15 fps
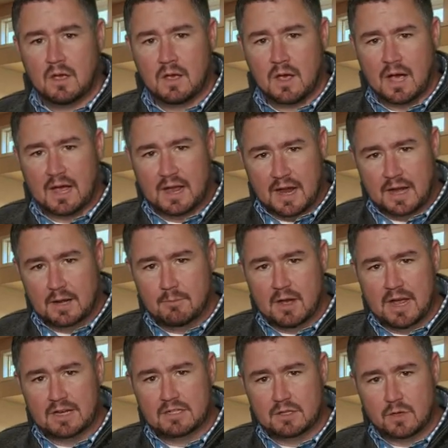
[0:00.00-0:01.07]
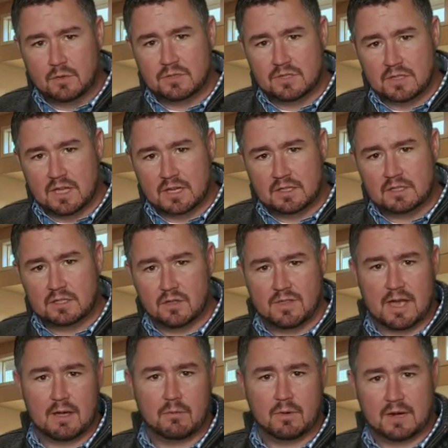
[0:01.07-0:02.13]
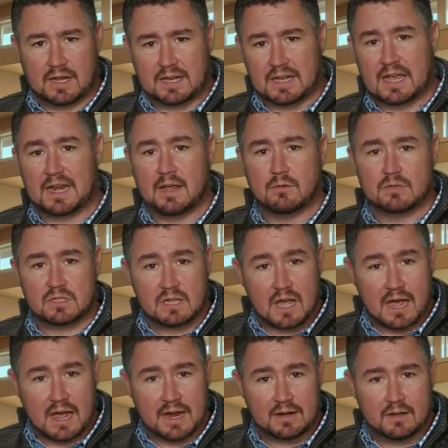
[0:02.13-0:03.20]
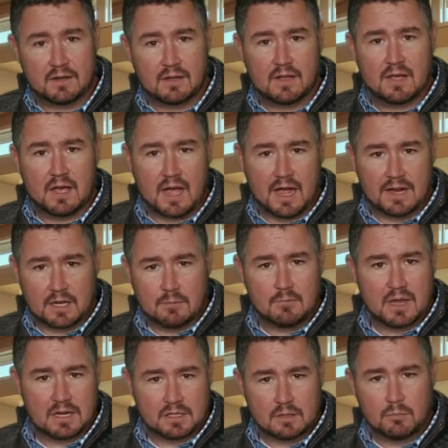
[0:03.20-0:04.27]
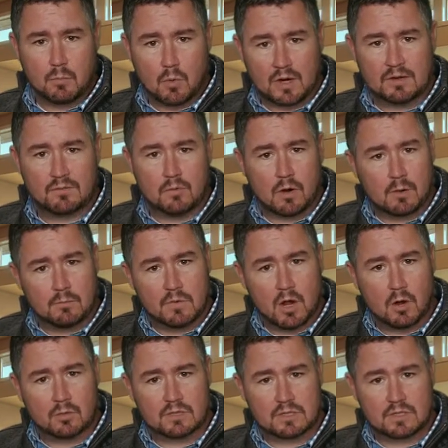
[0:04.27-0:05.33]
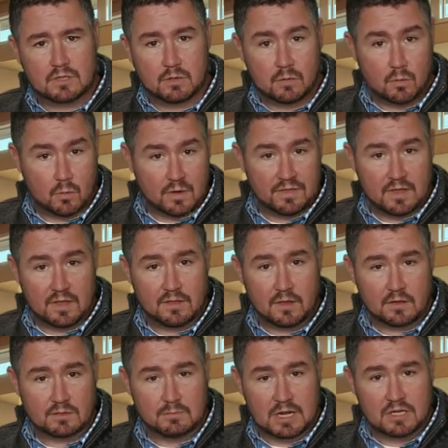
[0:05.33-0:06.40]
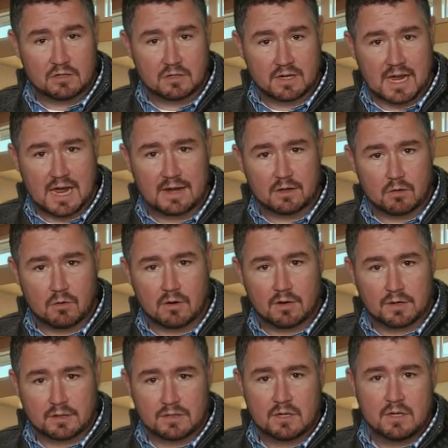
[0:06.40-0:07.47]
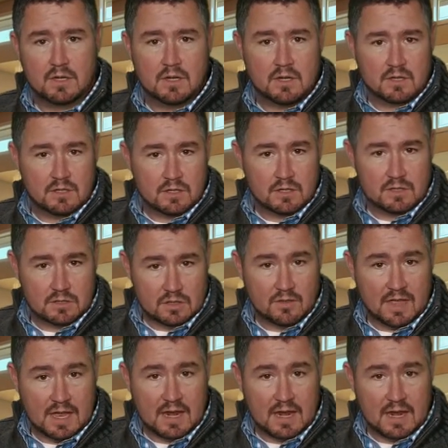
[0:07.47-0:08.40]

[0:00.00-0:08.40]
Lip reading: I itemize those things so that when I get outside, I can make some point form notes within those major categories so that